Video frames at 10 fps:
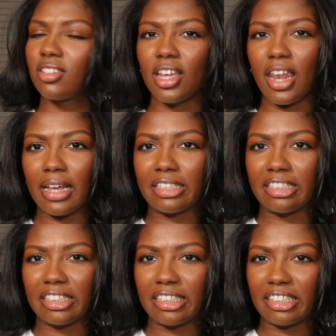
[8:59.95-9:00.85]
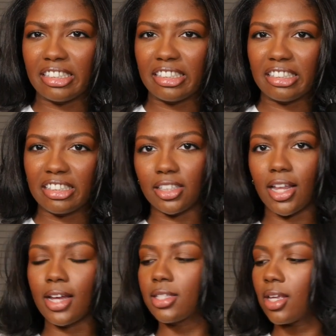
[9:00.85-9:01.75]
It like
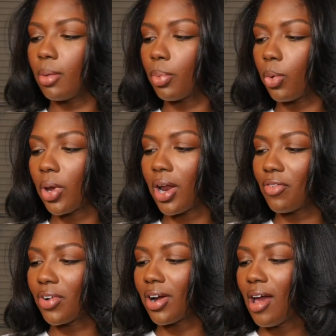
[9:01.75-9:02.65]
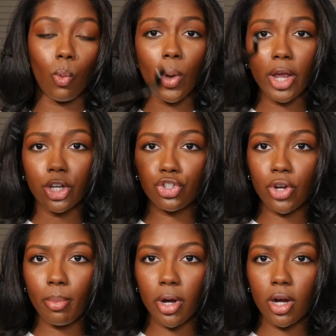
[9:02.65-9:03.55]
lights up or whatever. A wick
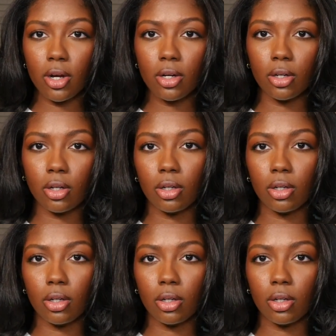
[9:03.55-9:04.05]
trimmer.